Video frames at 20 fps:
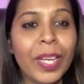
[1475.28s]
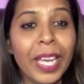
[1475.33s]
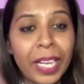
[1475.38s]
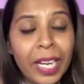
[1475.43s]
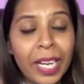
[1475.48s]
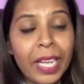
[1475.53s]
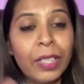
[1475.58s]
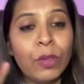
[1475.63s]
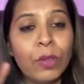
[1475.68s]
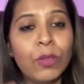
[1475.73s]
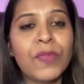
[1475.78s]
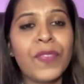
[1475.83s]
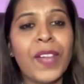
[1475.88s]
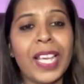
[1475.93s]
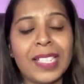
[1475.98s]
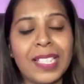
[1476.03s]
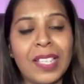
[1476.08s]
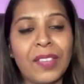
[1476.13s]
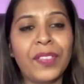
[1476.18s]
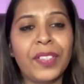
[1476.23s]
So can I use
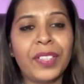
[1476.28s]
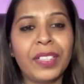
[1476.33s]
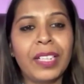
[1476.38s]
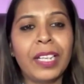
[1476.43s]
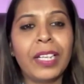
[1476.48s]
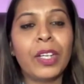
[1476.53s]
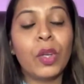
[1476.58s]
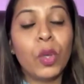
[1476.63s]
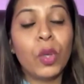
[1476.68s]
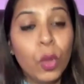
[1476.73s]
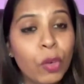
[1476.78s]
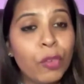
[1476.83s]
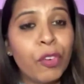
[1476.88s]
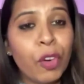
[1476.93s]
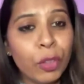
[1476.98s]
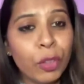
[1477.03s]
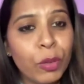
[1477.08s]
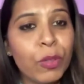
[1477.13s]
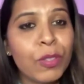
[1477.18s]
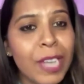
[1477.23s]
FlexiFunnel and look
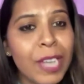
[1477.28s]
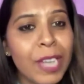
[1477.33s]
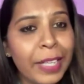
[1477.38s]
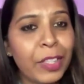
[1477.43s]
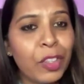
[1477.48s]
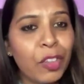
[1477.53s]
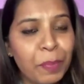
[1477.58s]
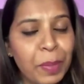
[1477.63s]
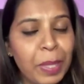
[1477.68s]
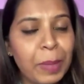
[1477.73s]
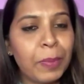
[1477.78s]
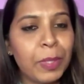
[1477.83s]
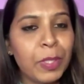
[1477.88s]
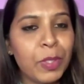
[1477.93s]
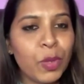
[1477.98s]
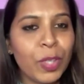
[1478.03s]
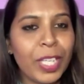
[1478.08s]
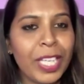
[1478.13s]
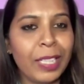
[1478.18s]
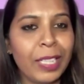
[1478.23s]
for those kind of people
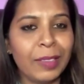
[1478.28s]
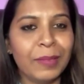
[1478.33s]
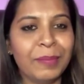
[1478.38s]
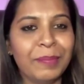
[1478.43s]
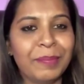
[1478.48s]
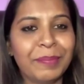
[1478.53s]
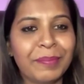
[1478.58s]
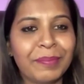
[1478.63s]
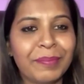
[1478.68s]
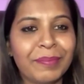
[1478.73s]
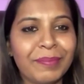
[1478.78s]
to heal?